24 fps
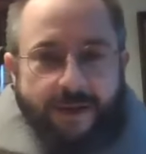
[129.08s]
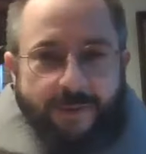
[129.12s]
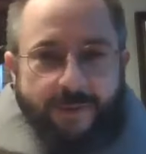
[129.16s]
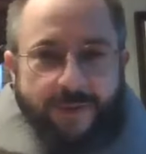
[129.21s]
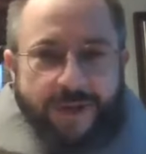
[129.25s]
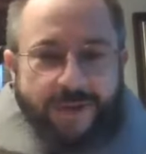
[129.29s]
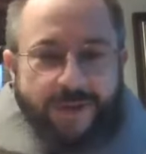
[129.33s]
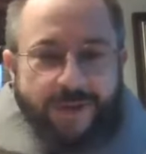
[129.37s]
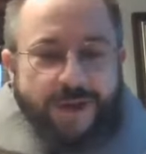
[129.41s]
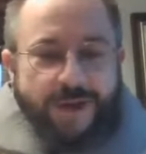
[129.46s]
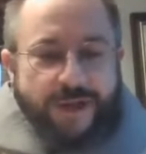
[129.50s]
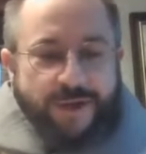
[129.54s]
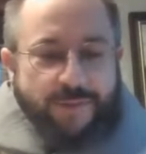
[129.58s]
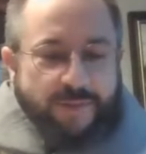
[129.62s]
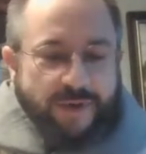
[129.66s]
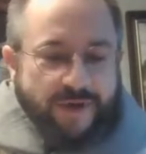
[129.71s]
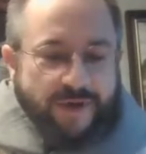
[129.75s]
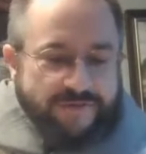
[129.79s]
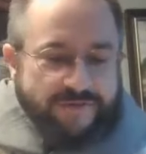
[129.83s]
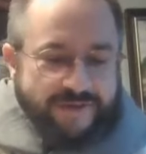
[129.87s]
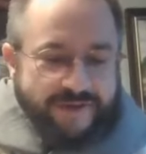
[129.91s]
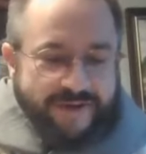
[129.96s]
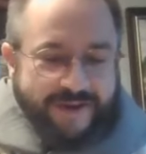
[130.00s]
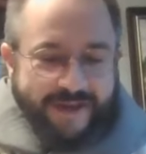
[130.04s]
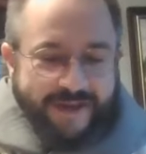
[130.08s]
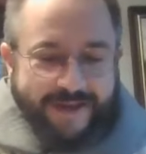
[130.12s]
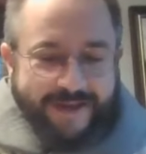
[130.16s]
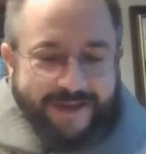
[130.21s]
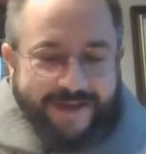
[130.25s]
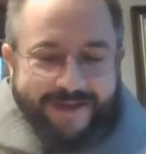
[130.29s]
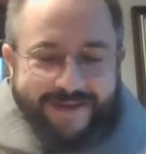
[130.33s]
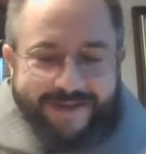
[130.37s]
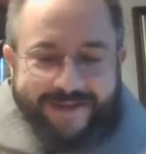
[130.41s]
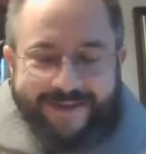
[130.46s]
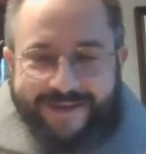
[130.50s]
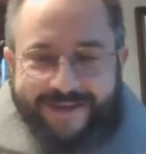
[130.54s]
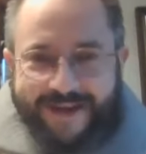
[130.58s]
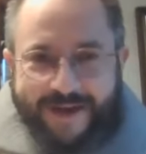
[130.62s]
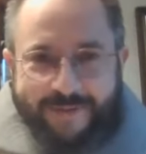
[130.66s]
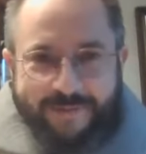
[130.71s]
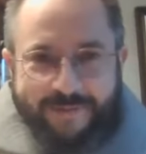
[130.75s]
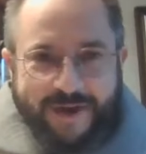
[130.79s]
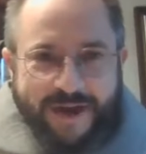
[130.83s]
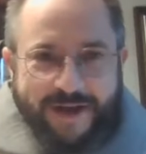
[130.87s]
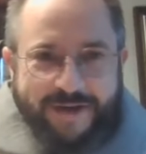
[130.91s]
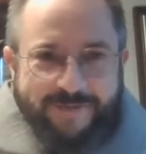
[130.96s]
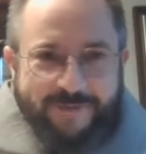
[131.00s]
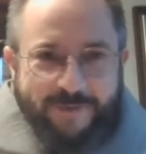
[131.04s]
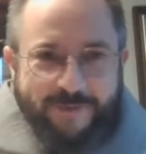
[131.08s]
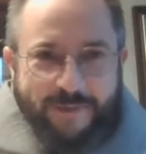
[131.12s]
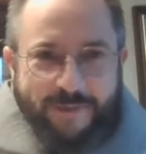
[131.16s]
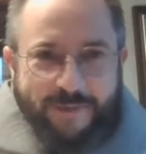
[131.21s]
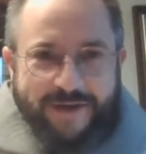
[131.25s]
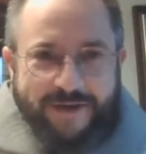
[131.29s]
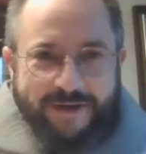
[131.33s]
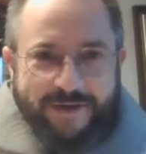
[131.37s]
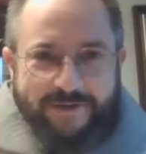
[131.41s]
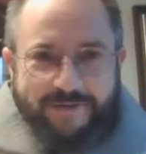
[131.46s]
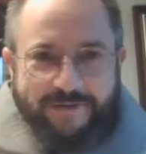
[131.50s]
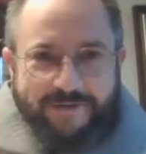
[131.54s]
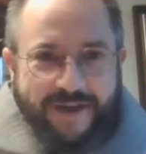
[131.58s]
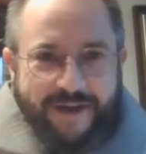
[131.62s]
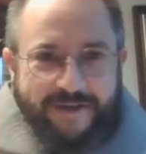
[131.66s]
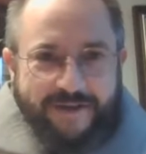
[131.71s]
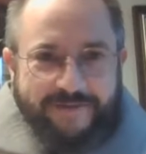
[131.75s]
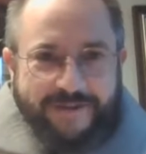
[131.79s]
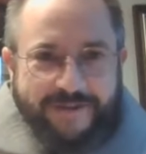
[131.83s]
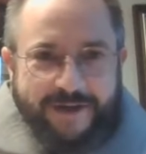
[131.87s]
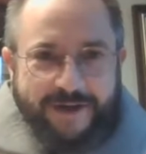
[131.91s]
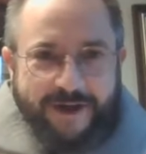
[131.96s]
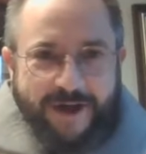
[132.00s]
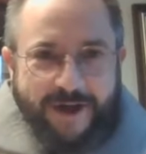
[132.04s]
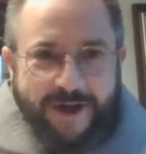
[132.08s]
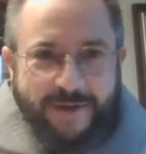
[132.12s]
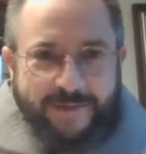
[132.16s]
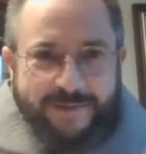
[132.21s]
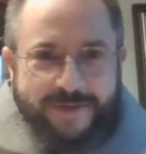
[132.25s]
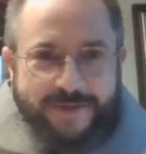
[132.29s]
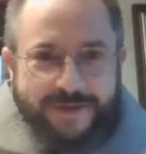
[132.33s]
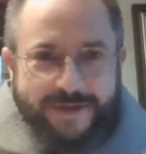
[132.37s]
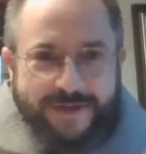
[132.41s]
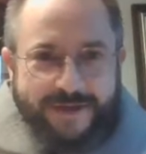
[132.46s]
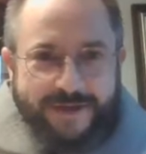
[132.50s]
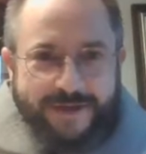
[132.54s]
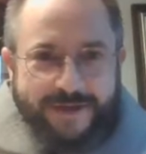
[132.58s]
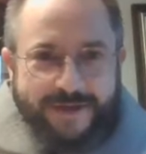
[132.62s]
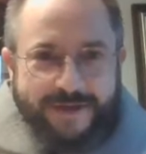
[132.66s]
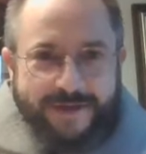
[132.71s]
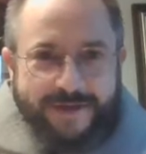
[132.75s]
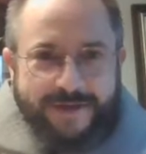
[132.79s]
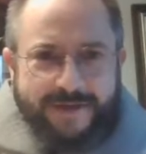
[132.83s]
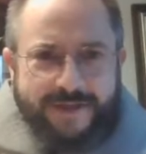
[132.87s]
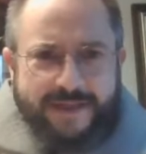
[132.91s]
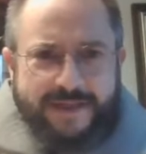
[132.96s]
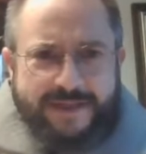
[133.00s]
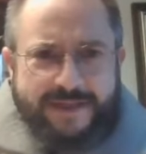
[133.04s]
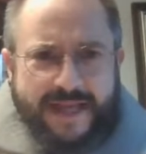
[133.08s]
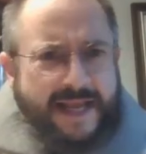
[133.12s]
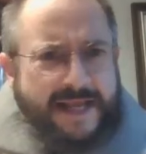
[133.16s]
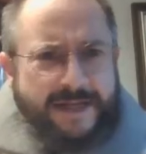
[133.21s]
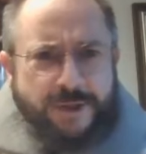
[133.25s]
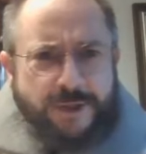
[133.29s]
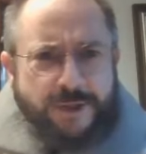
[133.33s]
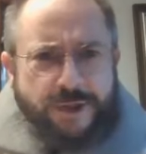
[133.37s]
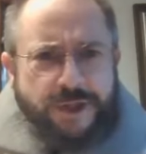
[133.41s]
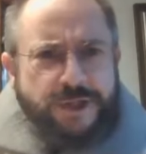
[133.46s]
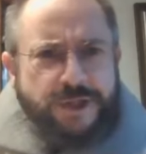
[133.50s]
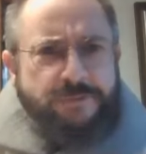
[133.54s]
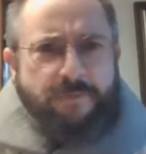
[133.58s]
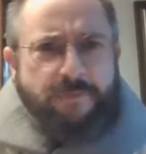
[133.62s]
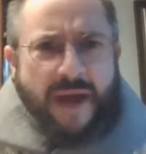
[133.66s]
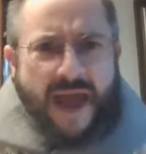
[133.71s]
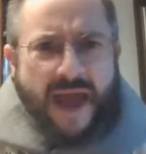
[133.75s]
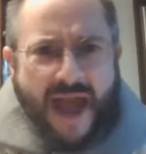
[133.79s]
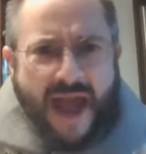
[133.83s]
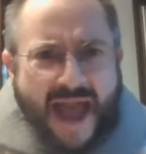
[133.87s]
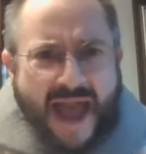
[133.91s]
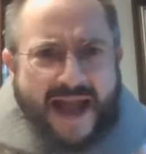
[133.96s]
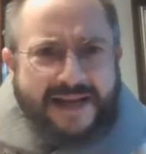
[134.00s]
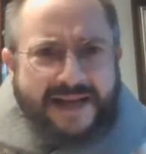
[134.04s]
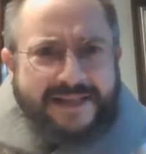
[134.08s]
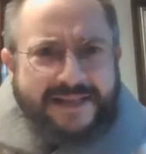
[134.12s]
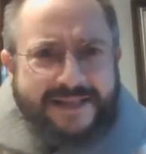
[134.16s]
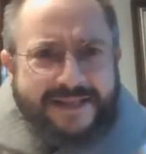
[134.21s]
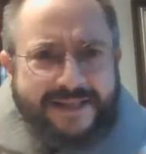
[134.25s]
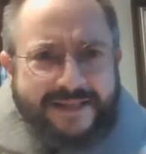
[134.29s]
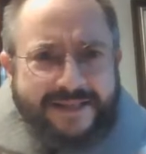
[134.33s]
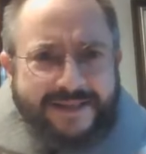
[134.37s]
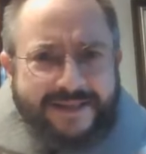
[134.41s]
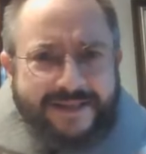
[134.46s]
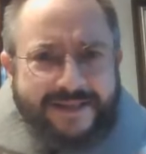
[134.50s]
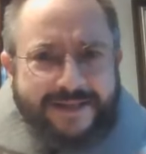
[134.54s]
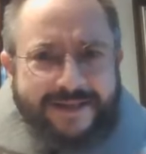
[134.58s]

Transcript: When I look at Epiphany, I'm kind of reminded of Calvin and Hobbes. The days are just packed.